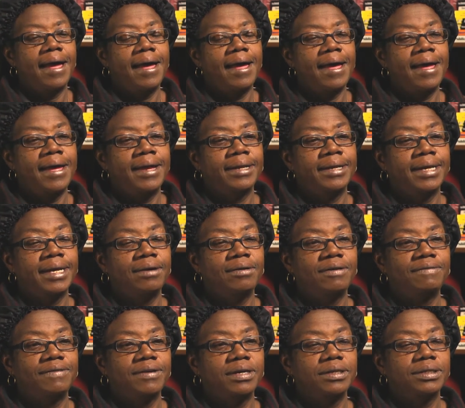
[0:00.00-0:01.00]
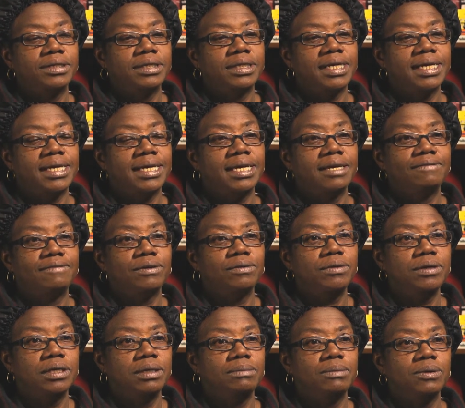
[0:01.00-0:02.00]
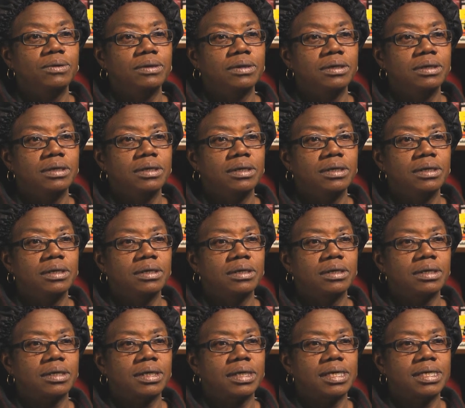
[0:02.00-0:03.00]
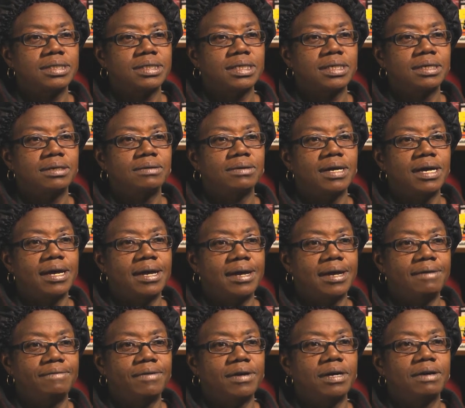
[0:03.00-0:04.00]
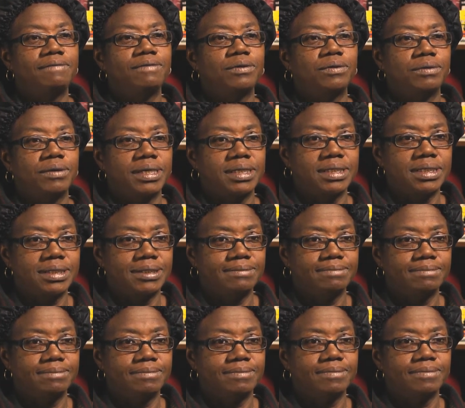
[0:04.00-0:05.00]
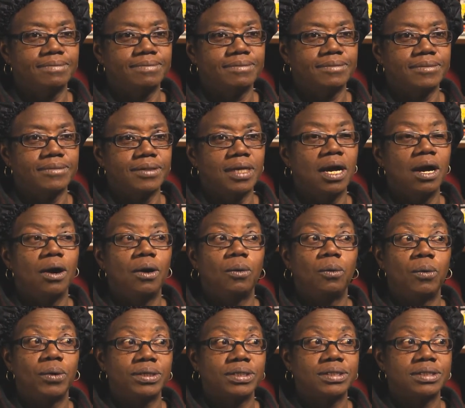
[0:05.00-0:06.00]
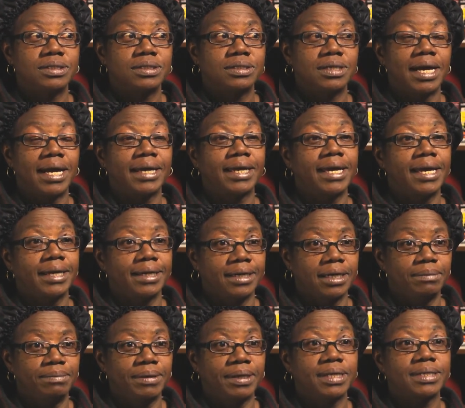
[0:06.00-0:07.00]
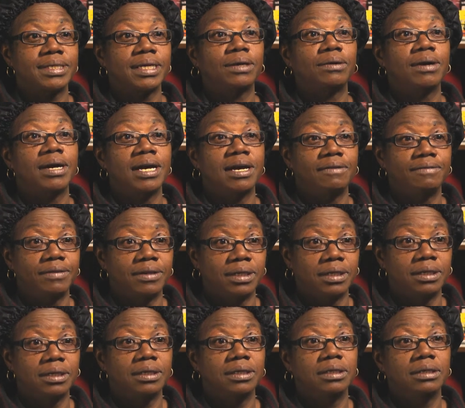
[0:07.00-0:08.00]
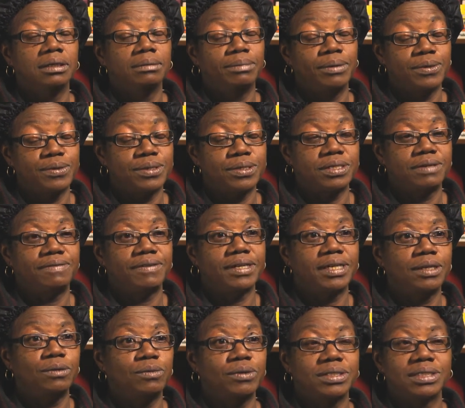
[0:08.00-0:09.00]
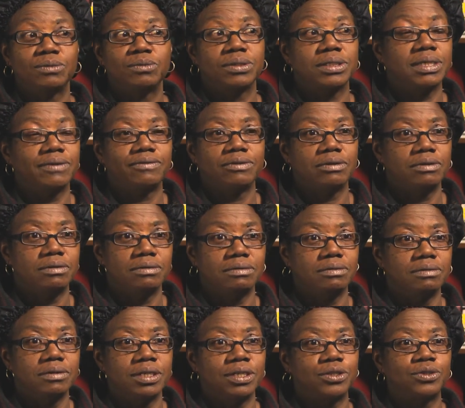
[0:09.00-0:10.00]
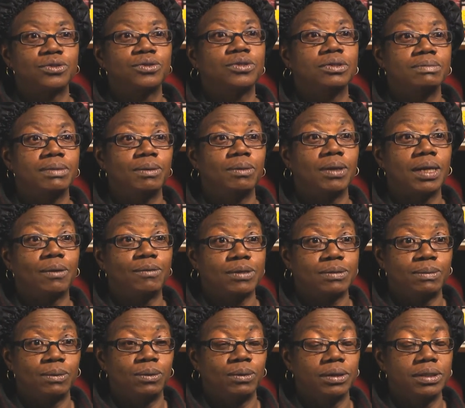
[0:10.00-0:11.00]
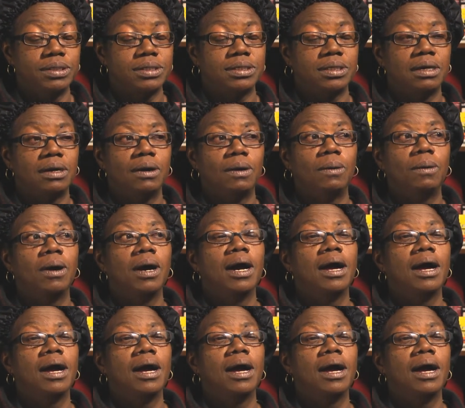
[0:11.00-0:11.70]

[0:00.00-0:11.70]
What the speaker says: And now I found that I can't vote anymore because I don't have a photo ID, which I can't get because I don't have a birth certificate, which it was never issued to me when I was born. So